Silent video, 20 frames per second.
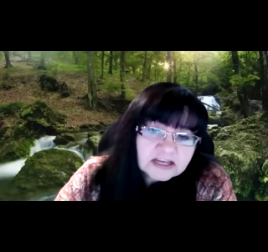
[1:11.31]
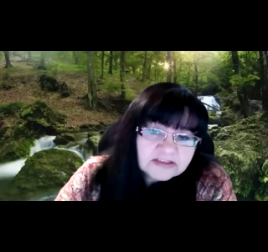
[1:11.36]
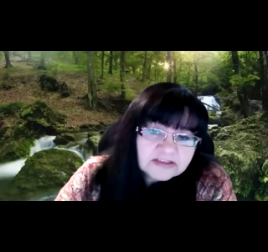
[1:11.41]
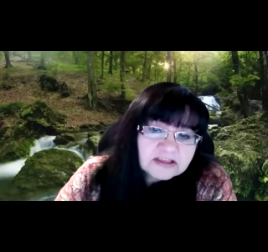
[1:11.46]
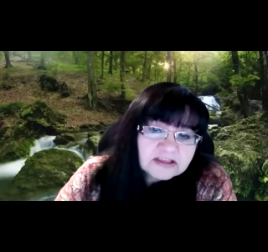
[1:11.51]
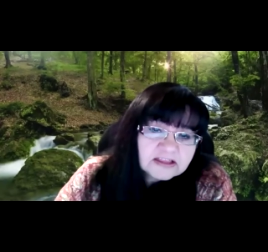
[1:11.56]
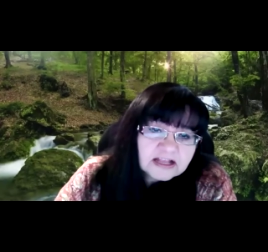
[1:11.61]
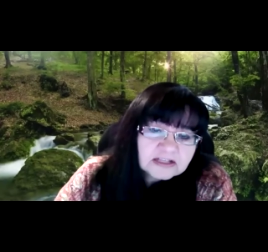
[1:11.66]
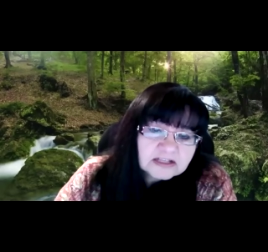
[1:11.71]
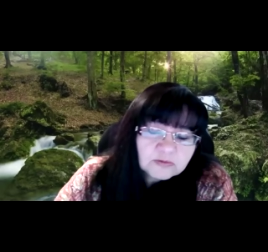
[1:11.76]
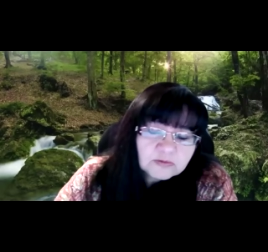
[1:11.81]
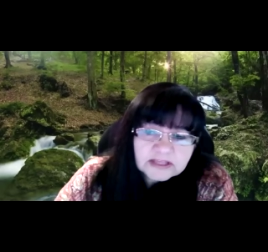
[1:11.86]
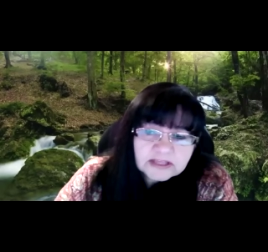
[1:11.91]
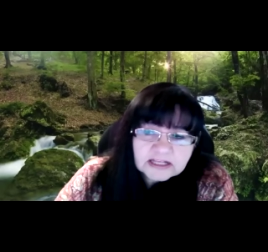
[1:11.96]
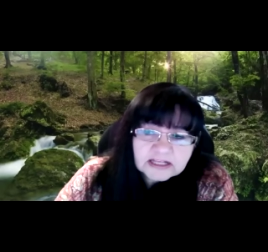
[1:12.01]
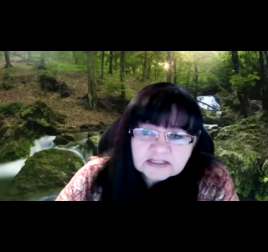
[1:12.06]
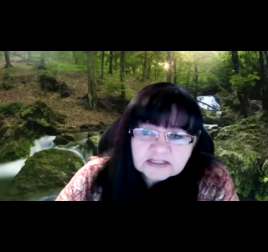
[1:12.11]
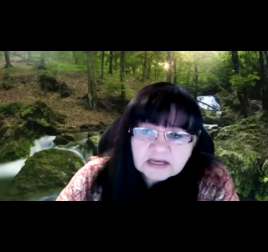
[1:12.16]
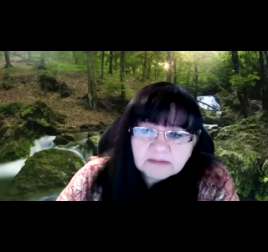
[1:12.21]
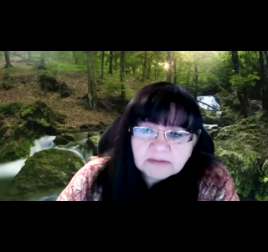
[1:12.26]
And I think that's where
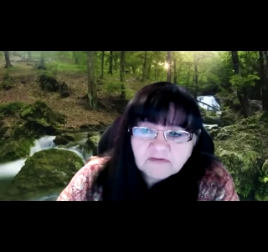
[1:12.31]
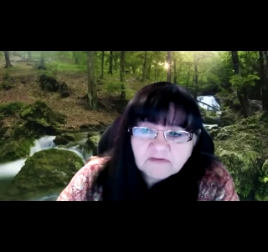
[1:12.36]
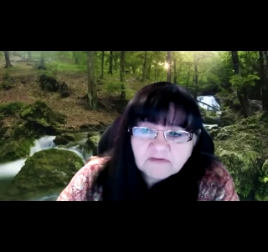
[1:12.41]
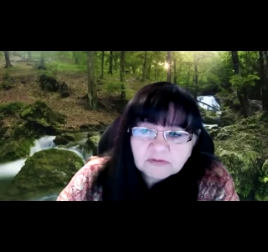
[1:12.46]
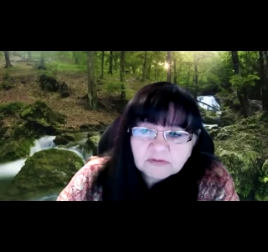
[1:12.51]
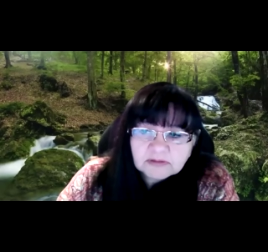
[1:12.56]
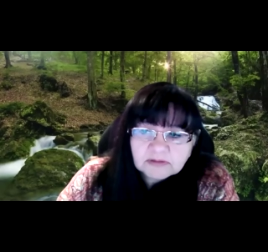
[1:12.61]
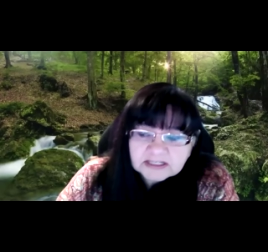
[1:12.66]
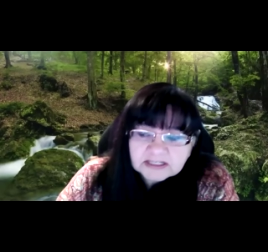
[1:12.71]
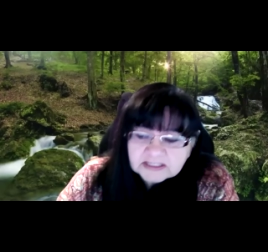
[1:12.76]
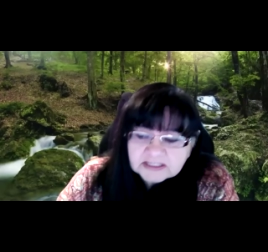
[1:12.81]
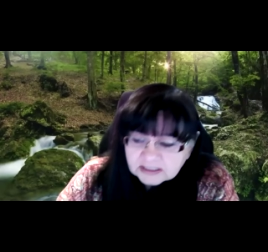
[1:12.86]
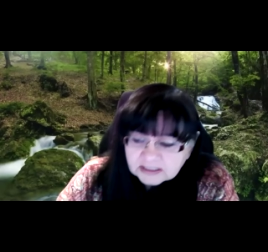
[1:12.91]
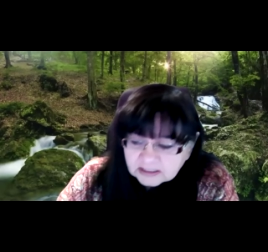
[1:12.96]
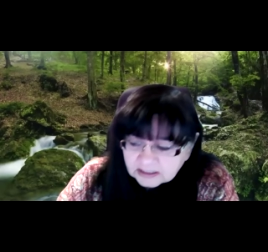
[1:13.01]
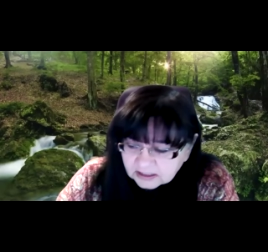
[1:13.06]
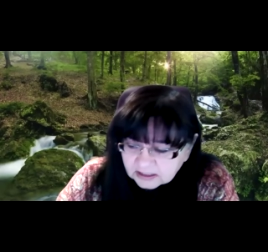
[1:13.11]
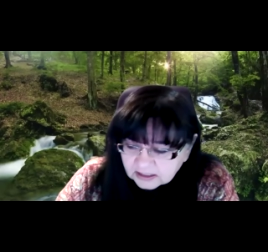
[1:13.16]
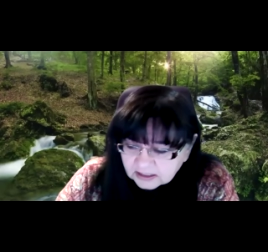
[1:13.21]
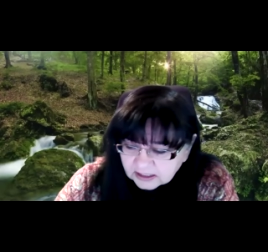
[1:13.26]
that's coming from,
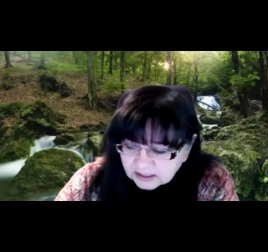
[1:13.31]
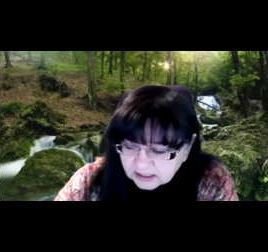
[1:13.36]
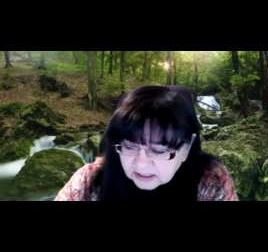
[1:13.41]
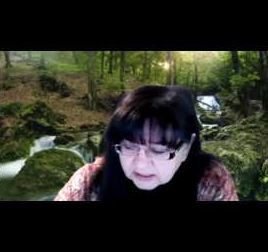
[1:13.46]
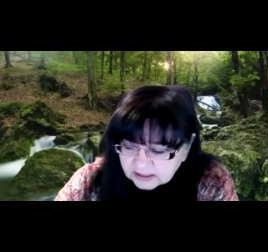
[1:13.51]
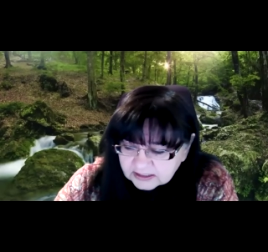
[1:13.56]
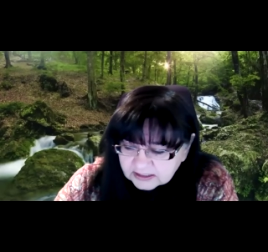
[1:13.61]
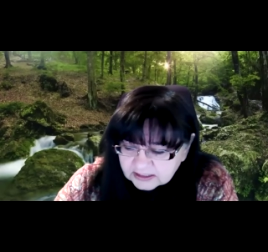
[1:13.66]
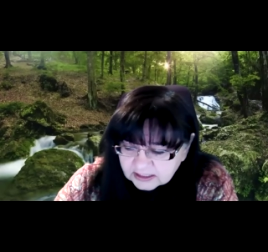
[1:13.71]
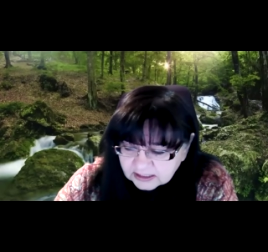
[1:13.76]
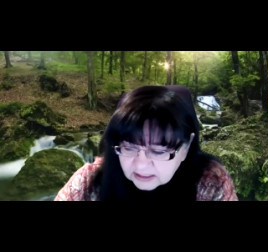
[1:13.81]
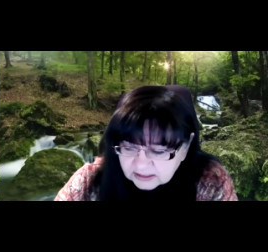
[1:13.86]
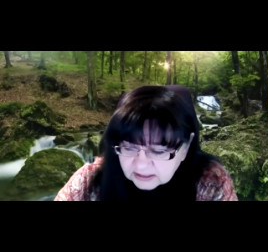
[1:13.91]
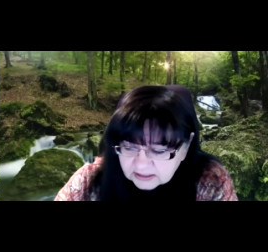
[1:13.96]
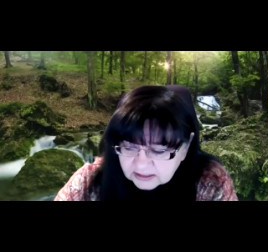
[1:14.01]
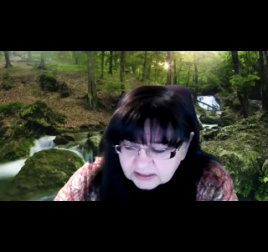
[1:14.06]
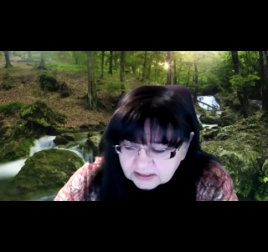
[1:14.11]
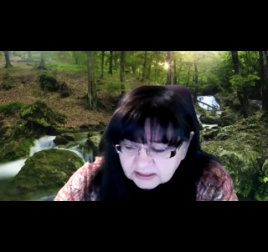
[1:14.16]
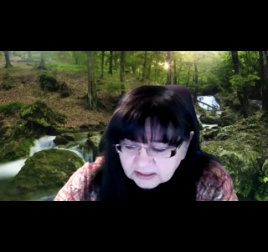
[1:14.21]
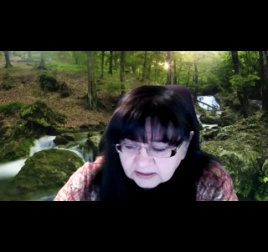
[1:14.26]
Lisa, is
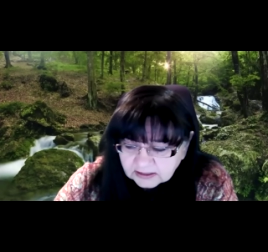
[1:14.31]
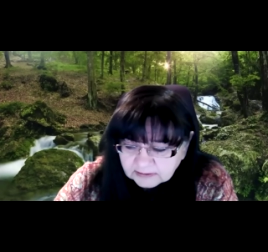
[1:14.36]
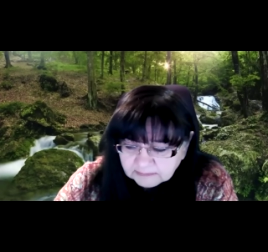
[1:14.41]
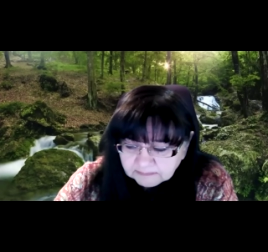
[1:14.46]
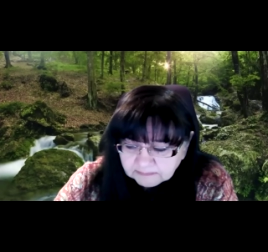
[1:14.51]
that